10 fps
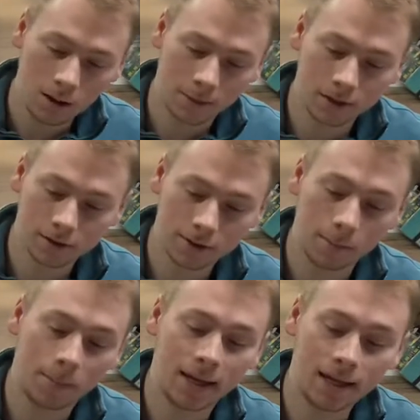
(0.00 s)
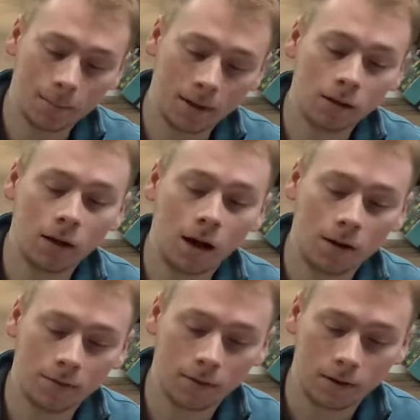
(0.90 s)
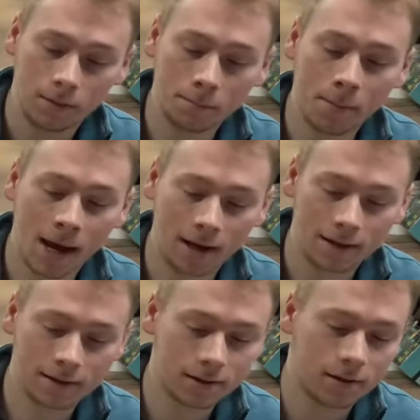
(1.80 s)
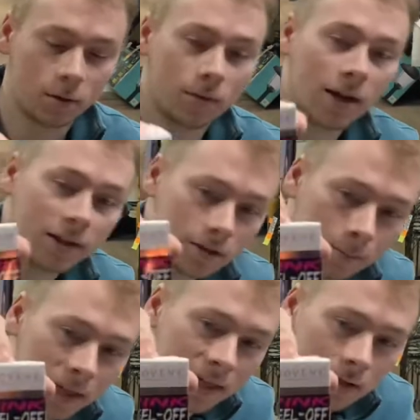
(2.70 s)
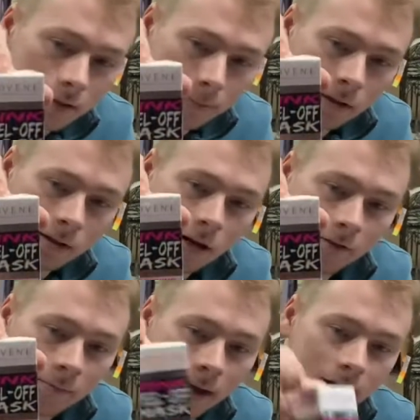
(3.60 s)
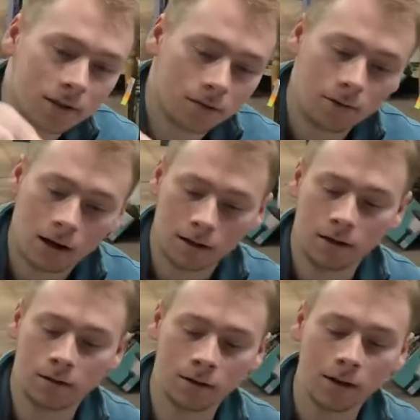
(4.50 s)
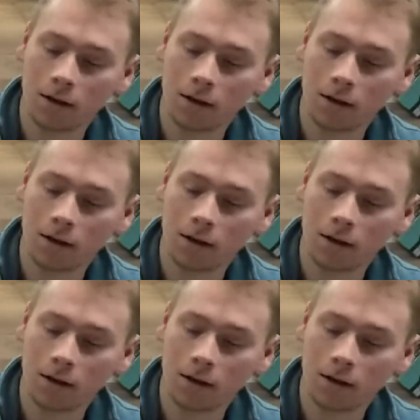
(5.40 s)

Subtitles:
Here's some pink peel-off masks. So we've got some pink peel-off masks right here.